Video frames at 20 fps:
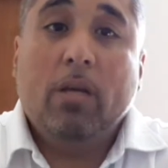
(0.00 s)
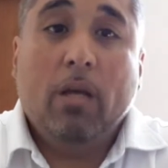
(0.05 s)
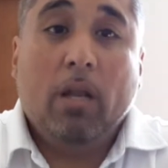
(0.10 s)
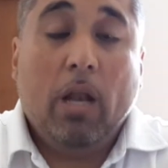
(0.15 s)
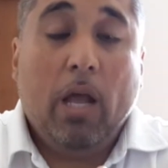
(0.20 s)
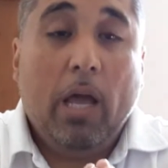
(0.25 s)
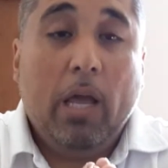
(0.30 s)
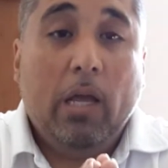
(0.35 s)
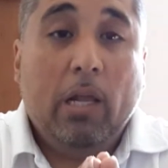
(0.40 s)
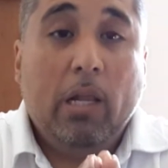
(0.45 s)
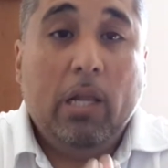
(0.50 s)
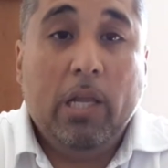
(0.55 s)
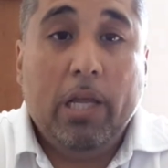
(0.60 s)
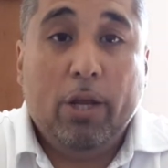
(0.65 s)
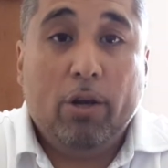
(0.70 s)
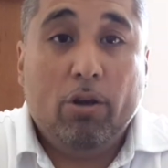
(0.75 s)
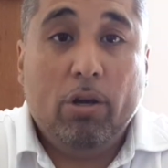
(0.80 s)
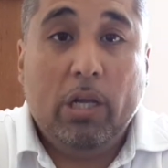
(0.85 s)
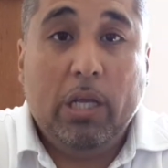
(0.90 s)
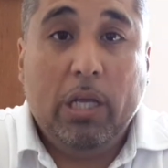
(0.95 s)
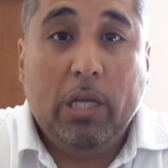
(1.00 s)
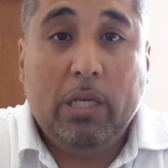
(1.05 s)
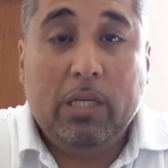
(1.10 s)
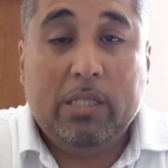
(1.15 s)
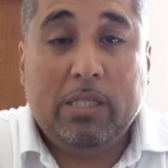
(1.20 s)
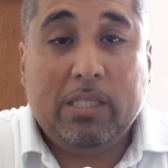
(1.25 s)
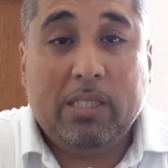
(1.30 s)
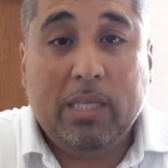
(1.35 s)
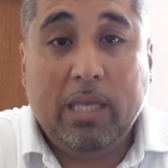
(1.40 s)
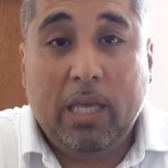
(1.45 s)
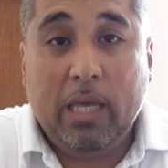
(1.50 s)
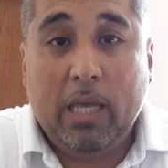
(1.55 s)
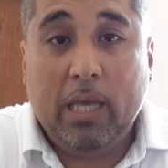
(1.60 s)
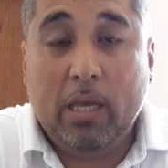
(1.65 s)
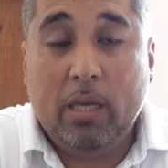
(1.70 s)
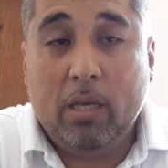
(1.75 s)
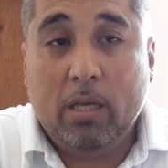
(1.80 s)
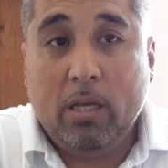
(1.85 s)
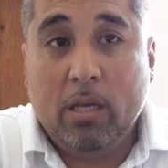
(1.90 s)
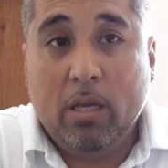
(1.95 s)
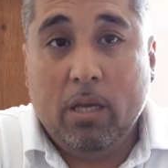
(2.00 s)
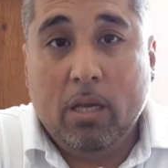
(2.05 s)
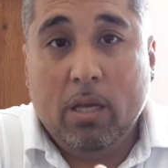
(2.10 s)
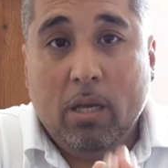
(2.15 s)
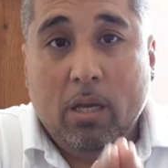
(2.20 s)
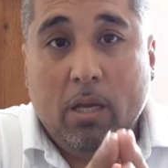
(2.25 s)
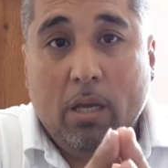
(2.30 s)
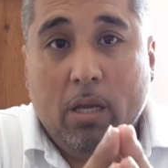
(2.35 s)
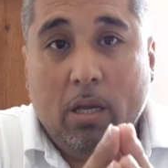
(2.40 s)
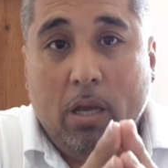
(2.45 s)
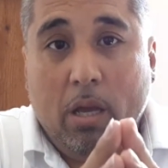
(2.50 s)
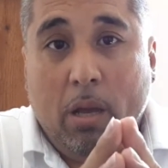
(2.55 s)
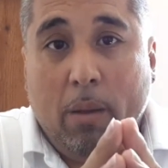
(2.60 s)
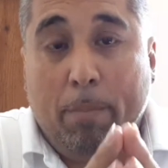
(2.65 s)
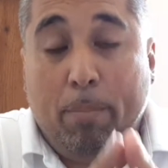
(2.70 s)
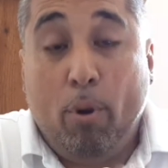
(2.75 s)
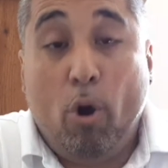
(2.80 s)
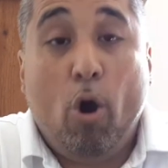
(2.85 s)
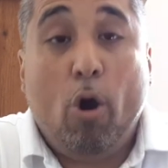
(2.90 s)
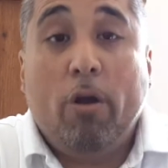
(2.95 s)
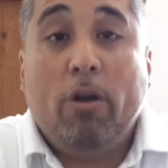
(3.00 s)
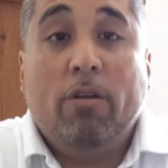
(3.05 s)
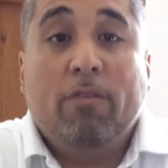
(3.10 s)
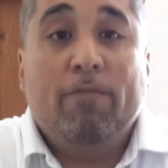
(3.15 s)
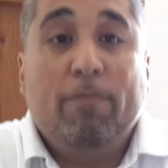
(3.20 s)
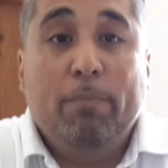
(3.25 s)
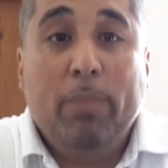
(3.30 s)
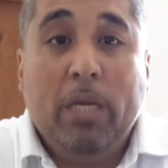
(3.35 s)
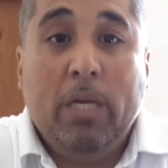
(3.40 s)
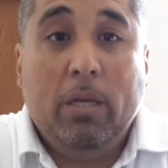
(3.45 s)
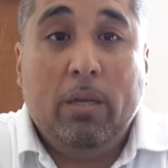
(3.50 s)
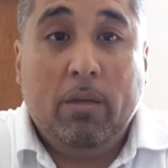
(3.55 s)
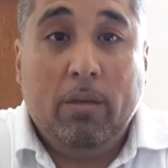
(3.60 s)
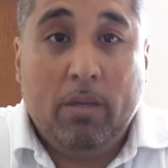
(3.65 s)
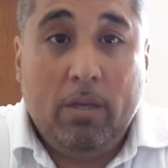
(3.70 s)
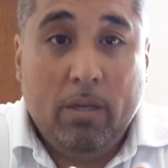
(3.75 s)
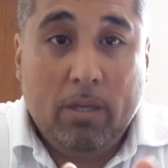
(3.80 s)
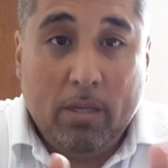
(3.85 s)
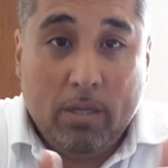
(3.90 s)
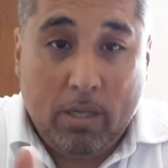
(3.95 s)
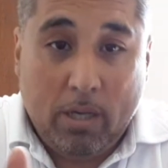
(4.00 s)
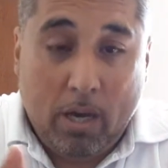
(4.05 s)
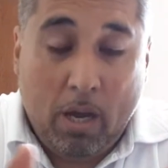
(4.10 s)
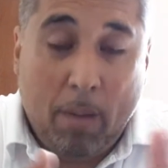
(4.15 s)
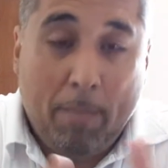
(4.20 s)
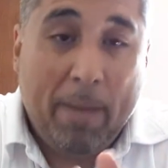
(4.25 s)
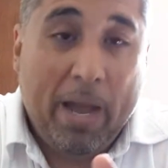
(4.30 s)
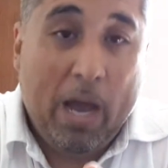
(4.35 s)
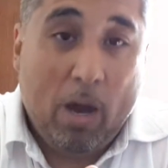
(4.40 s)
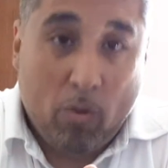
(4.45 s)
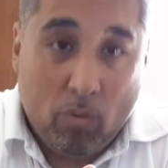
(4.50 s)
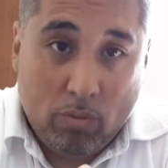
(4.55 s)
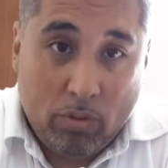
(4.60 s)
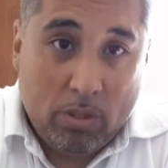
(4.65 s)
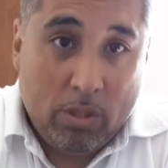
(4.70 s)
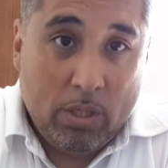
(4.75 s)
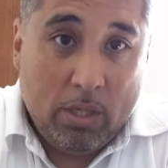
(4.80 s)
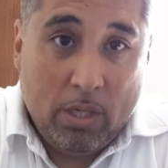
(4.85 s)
Like, literally seeing a part of me come out,